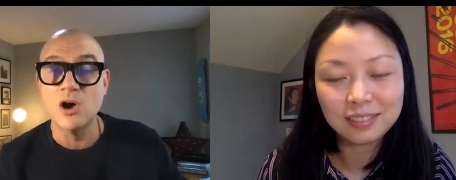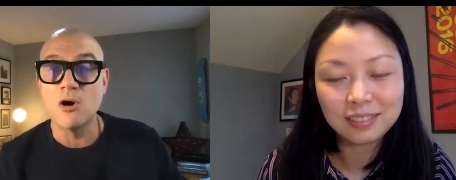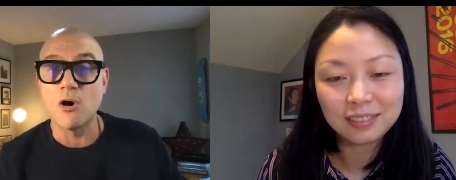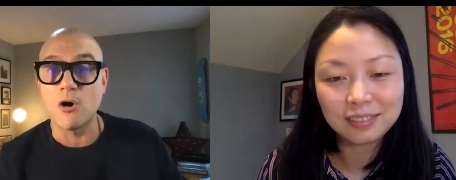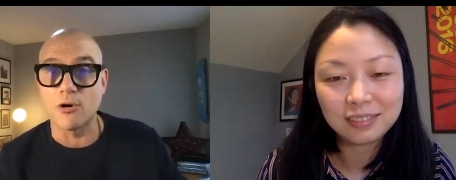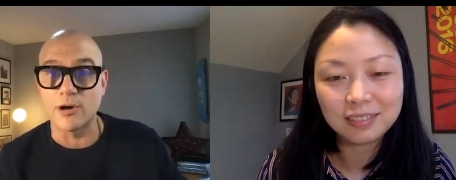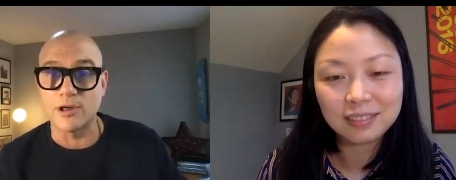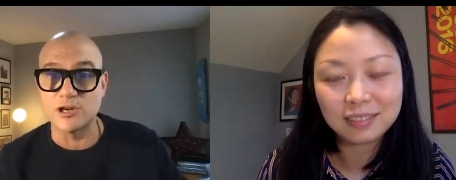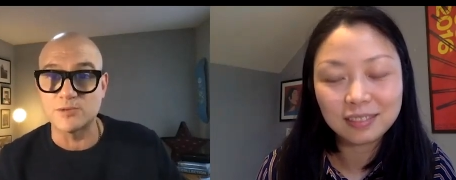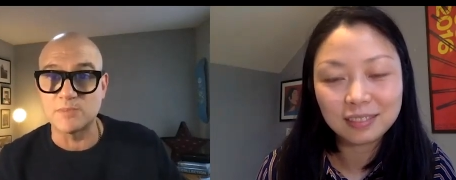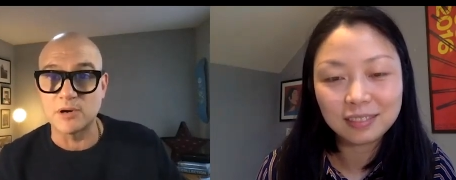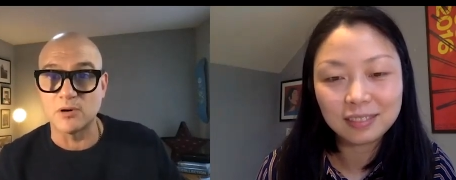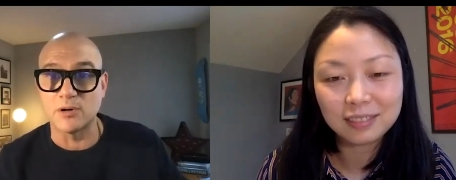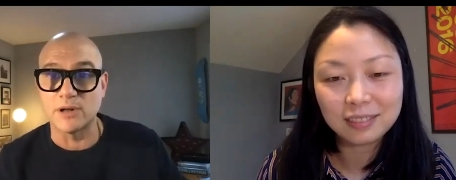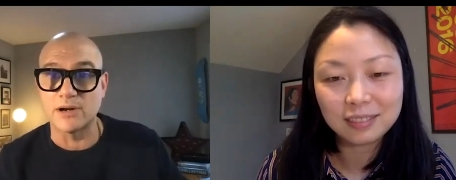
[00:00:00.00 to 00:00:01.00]
Speaker 1: or on
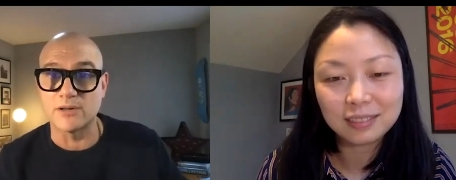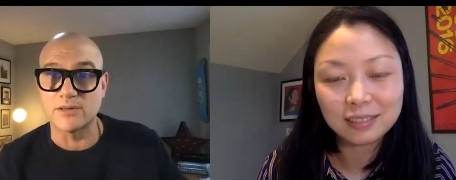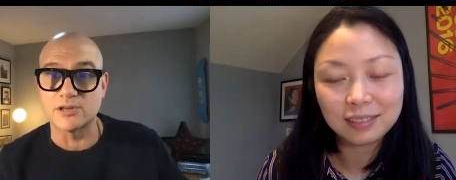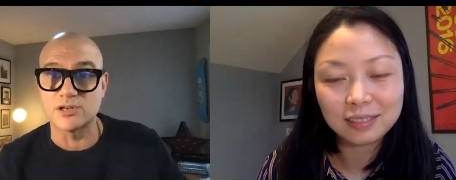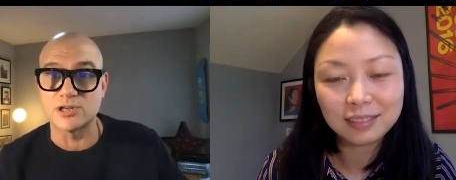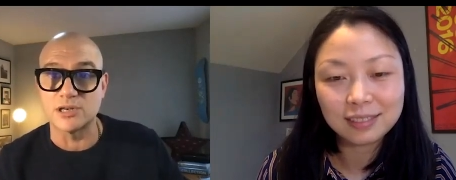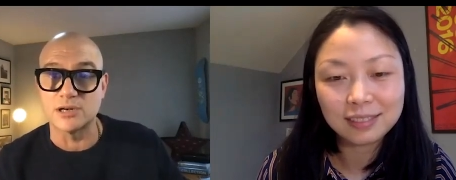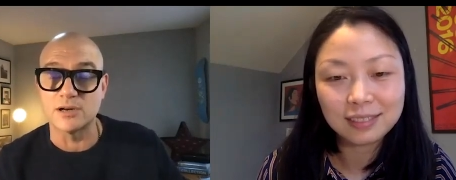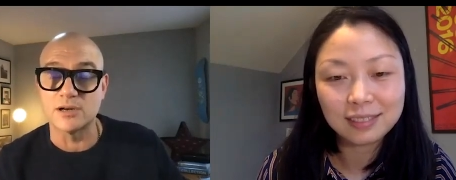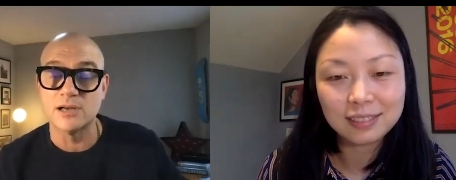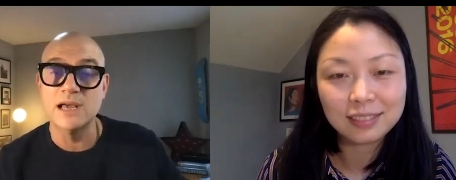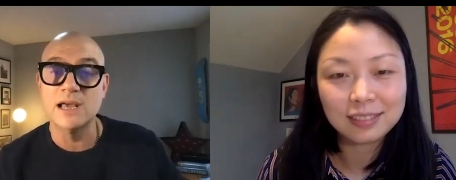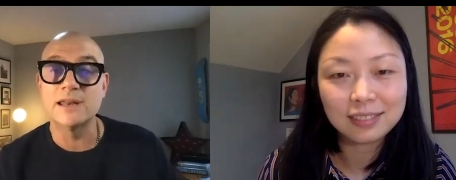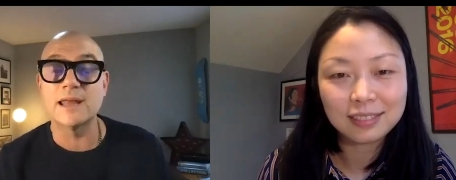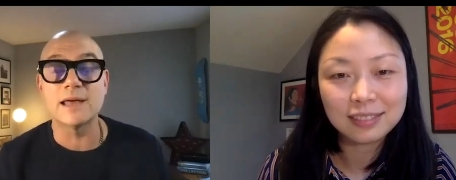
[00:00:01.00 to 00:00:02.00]
HBO later this year.
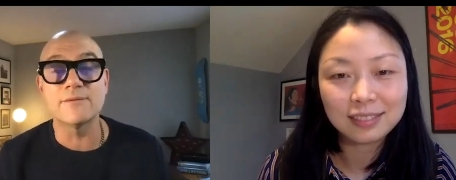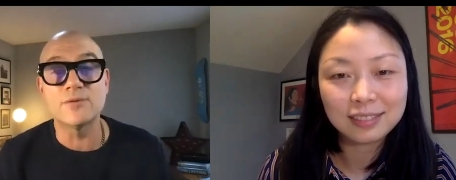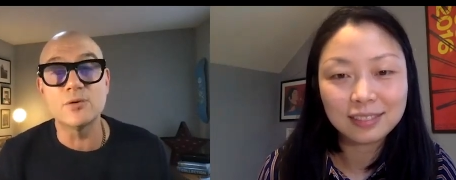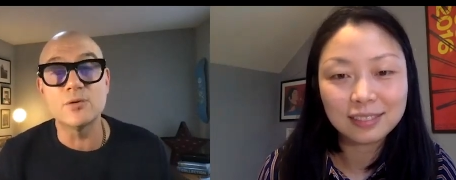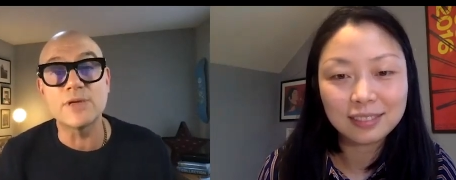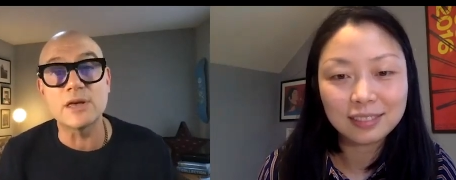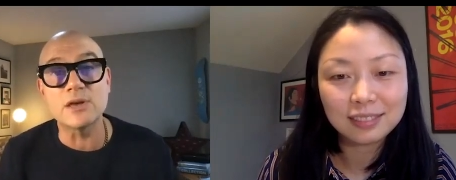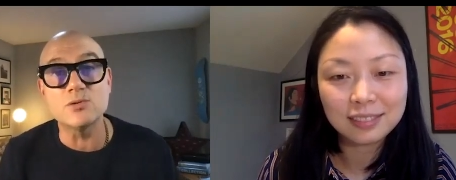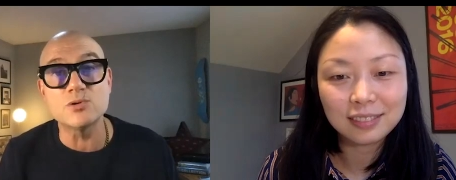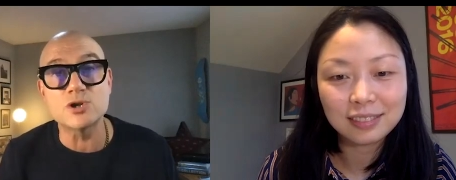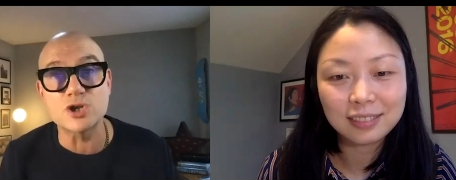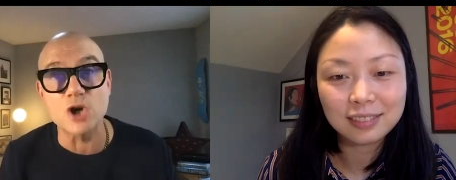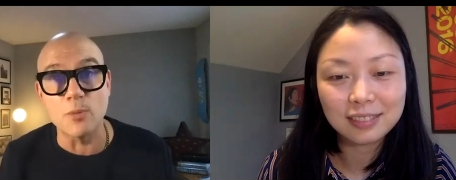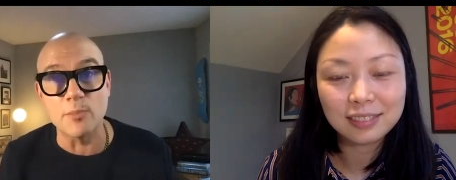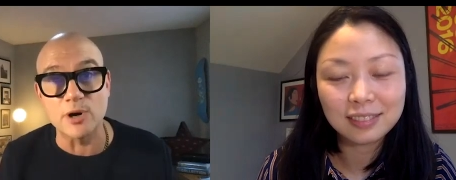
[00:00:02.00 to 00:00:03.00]
Nanfu, thank you
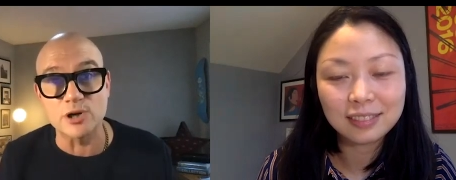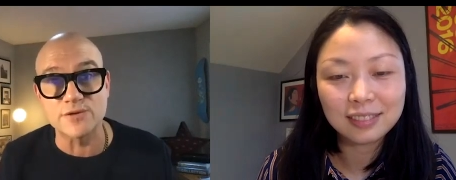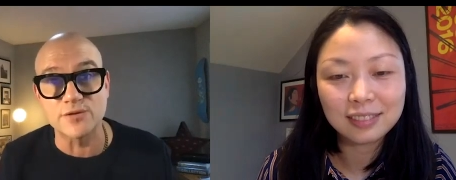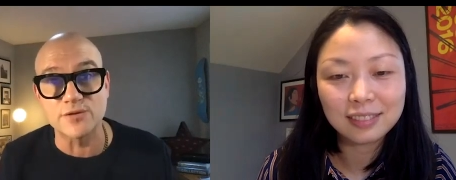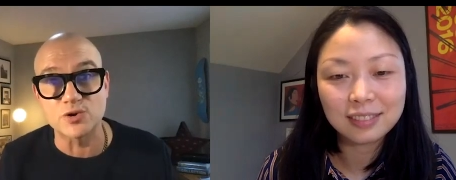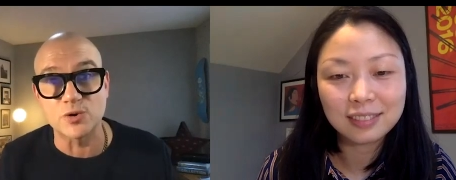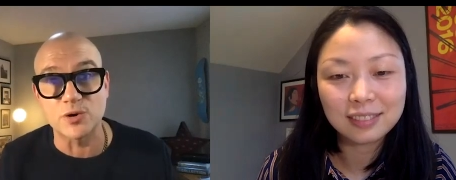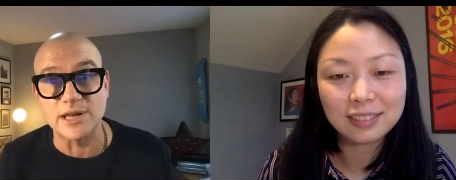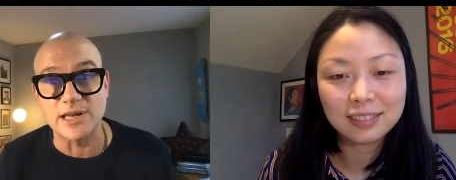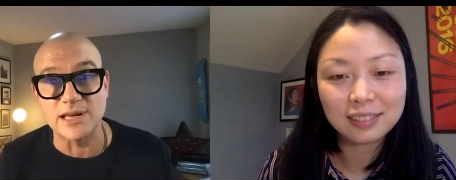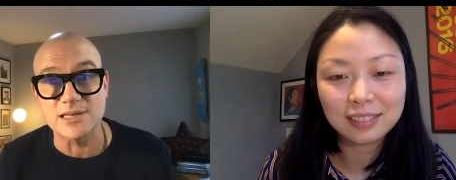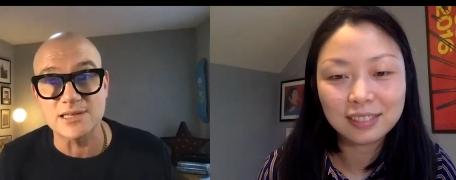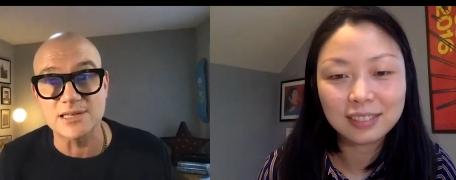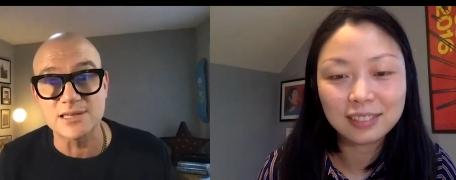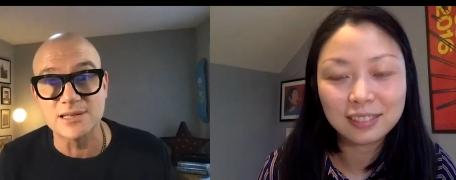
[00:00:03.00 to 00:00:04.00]
so much for joining
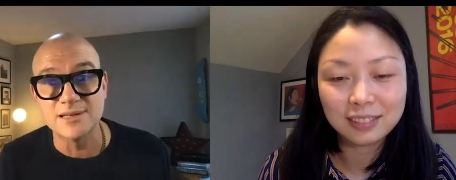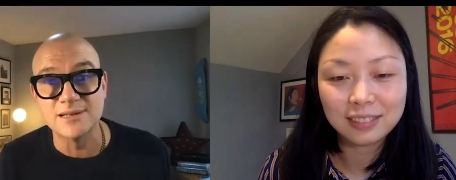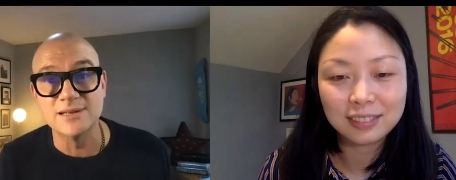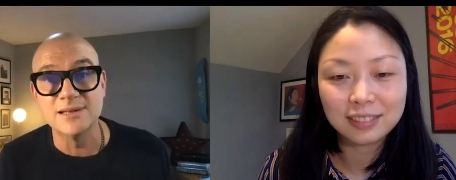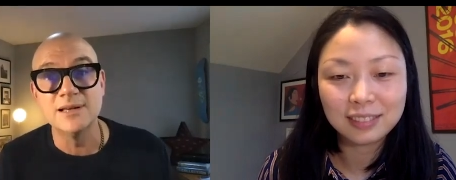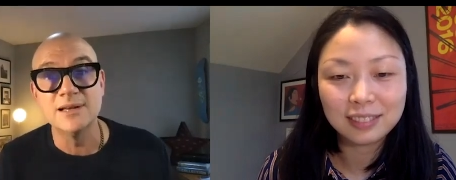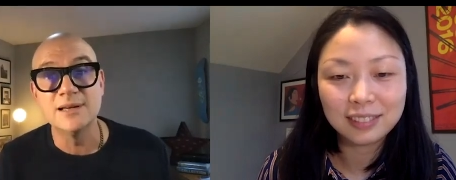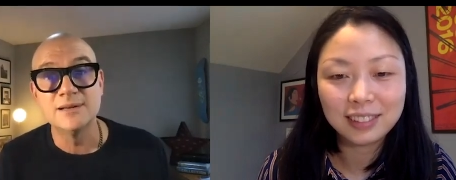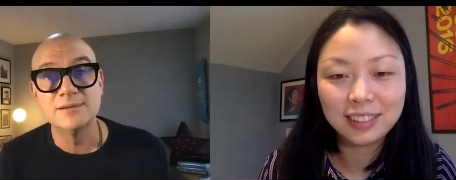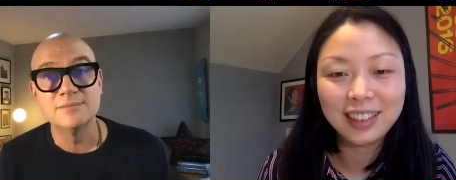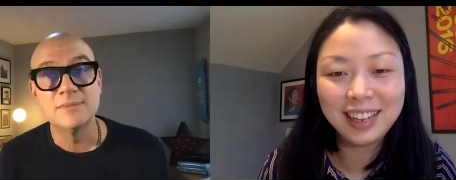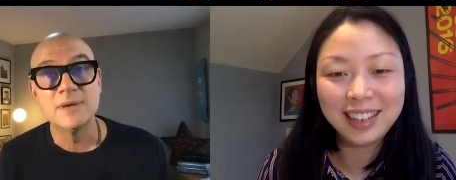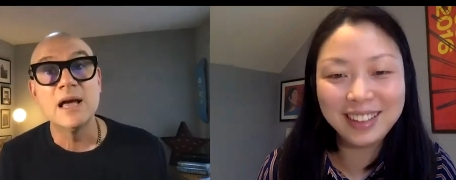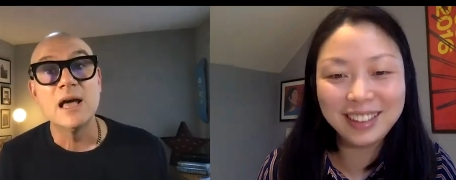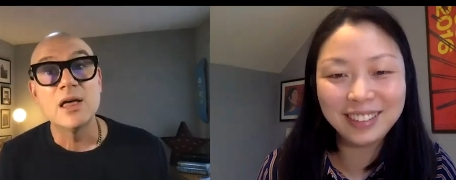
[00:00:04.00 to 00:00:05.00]
us.
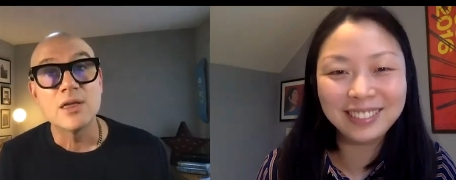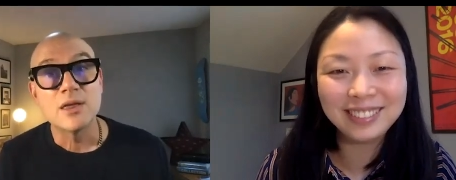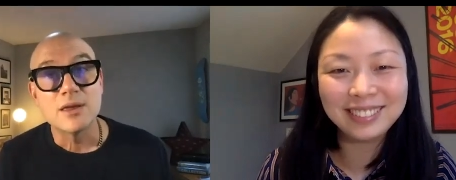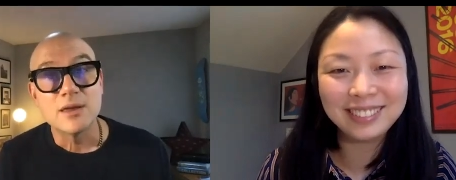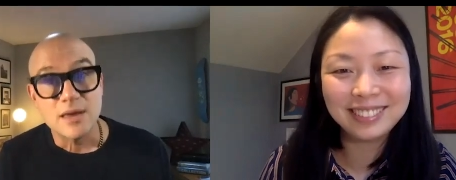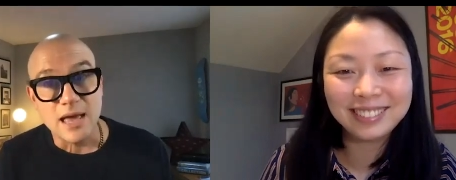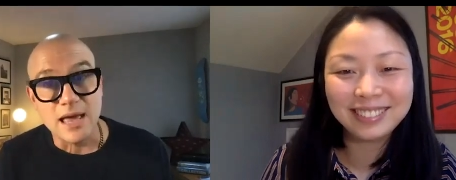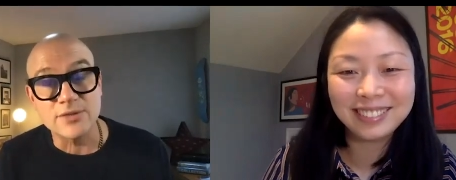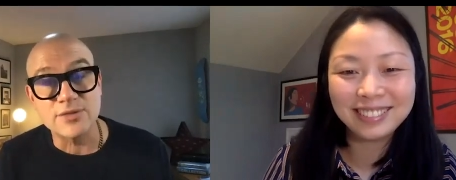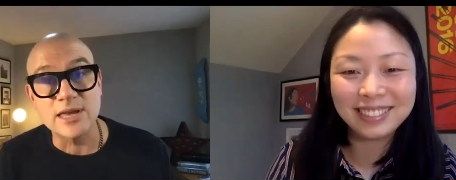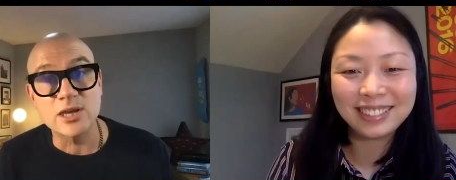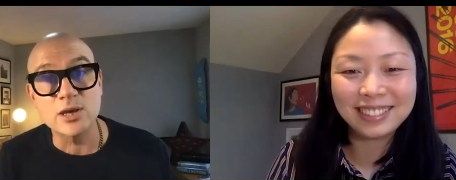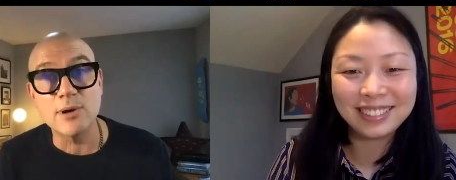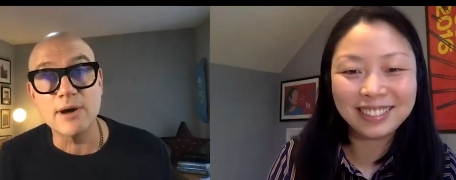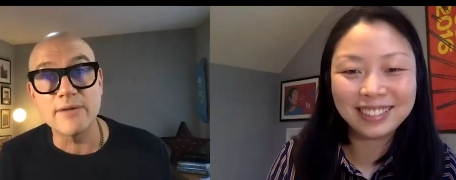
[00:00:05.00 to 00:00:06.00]
Thank you. And thank
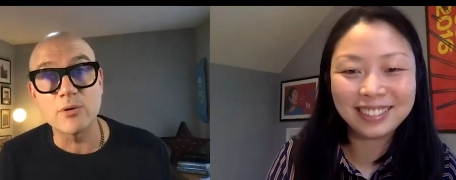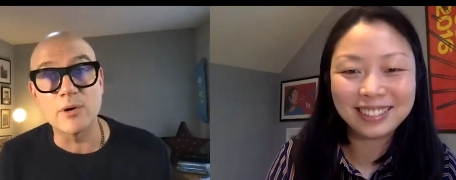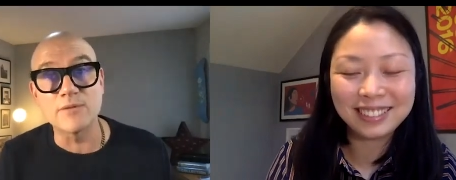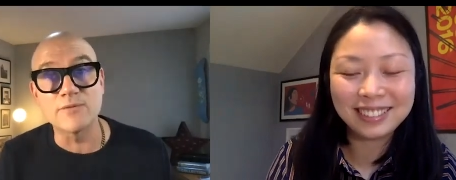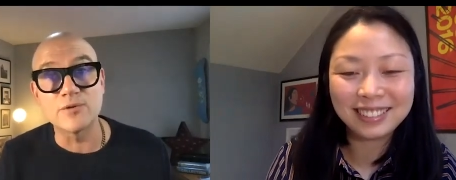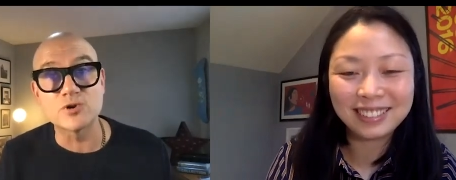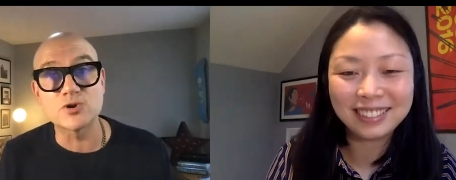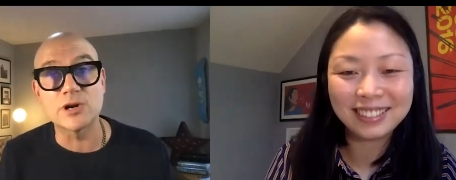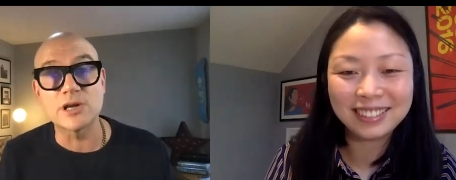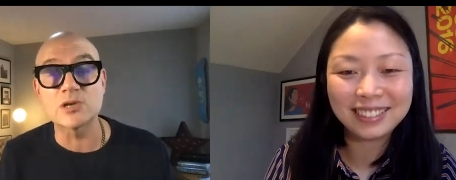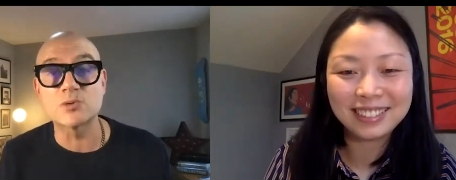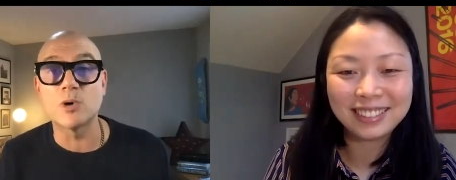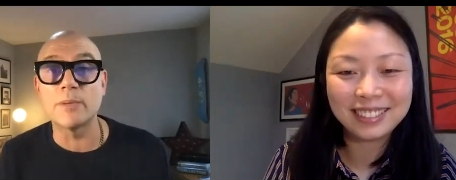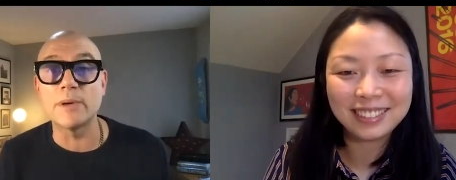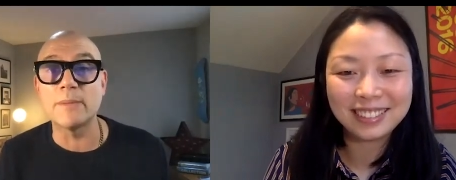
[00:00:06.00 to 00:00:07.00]
you everyone for joining us.
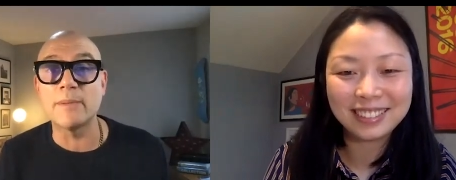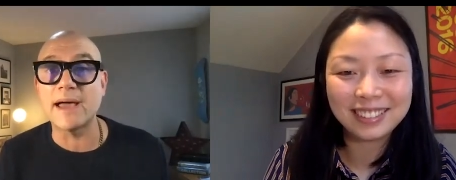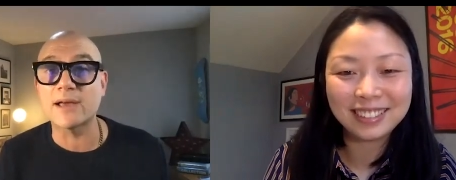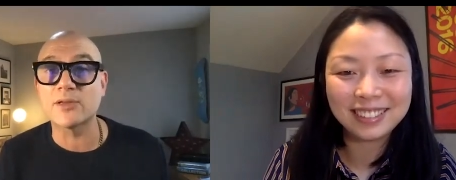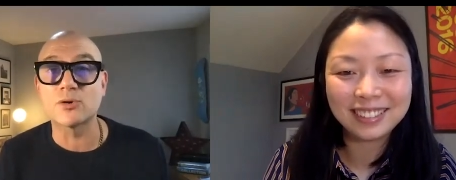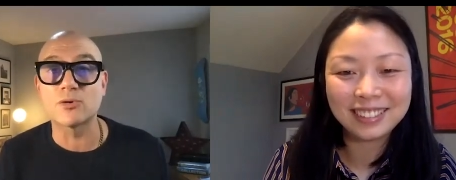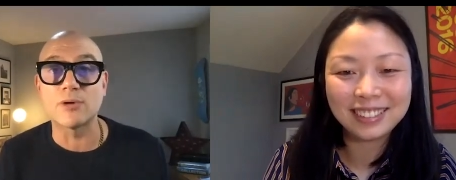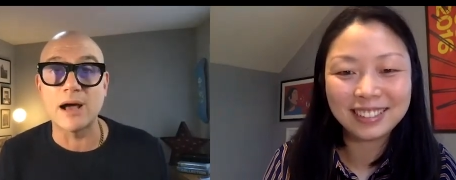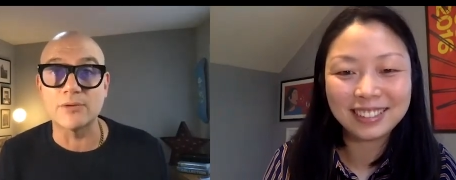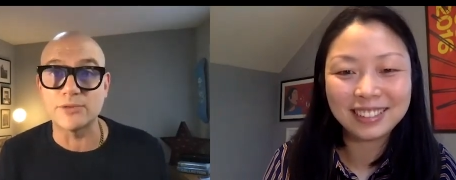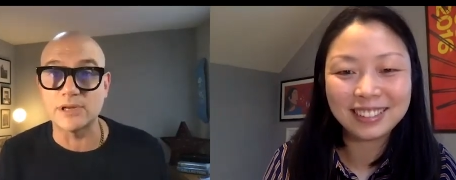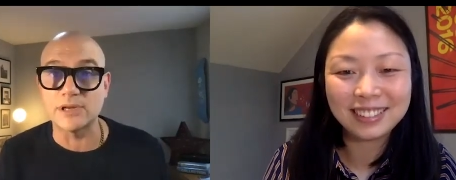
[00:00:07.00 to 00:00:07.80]
We'll be back throughout the